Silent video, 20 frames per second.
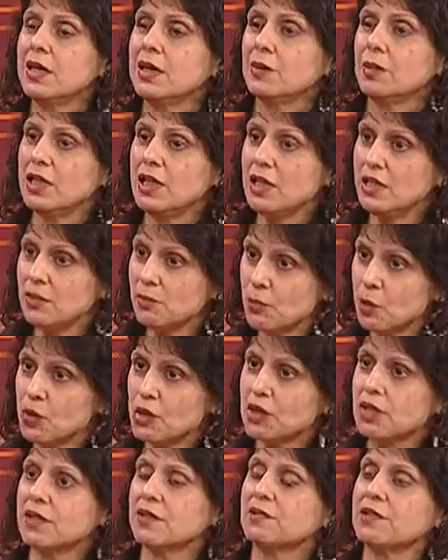We need
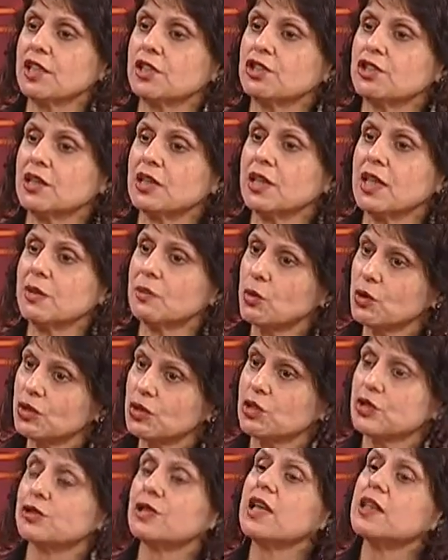more conviction and more
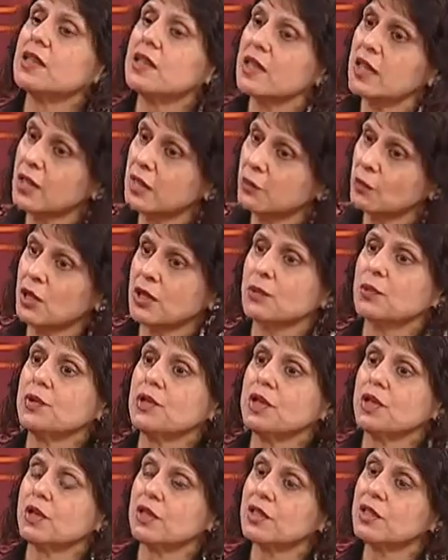strength in what
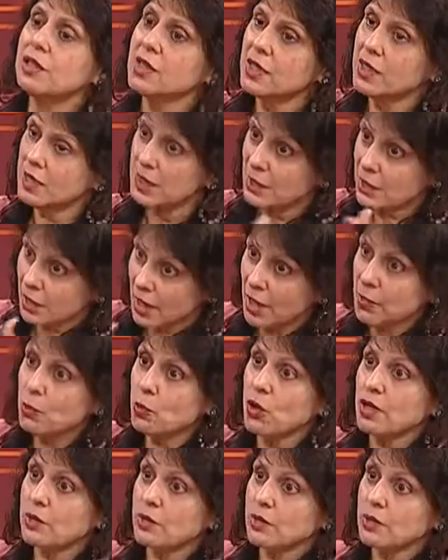we are and
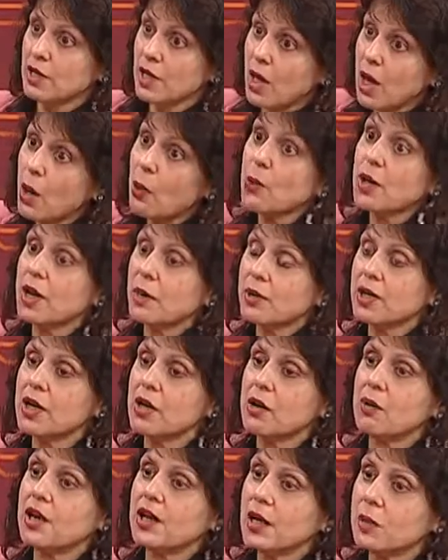where
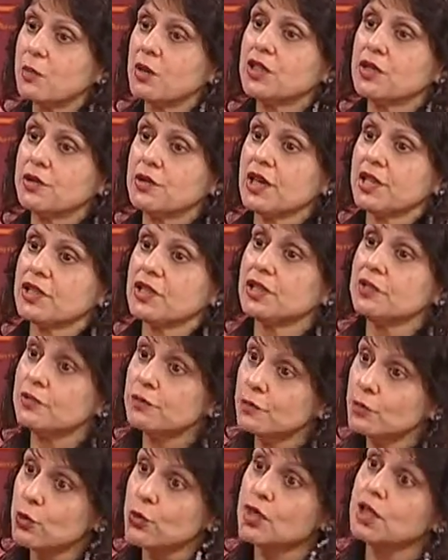we're going and what direction
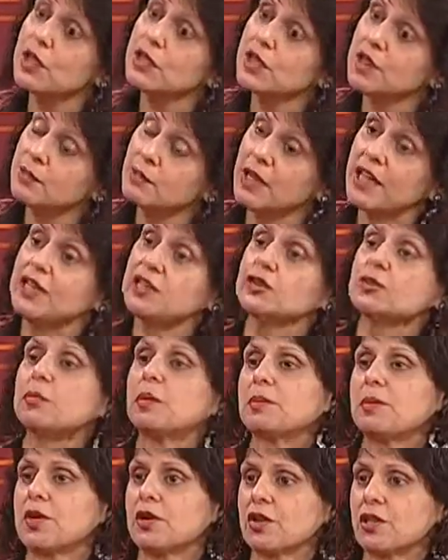for the
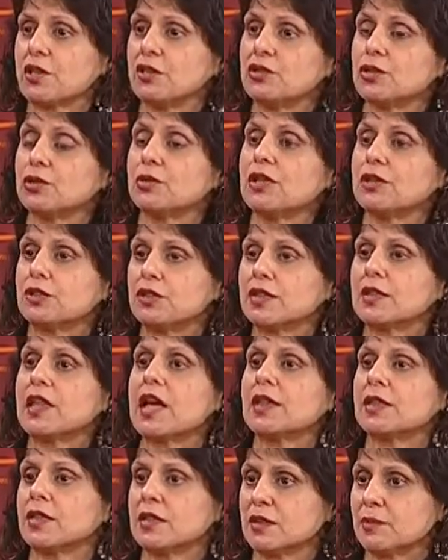mainstream Americans to
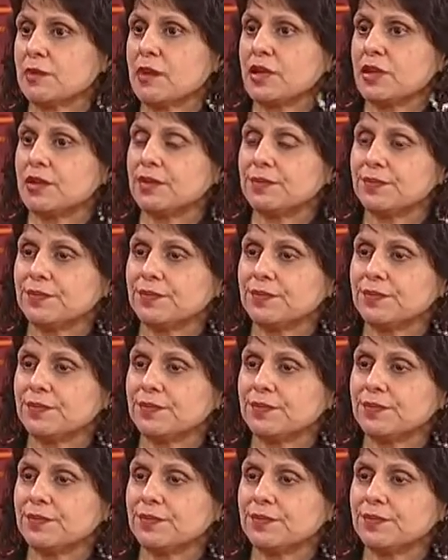understand us better.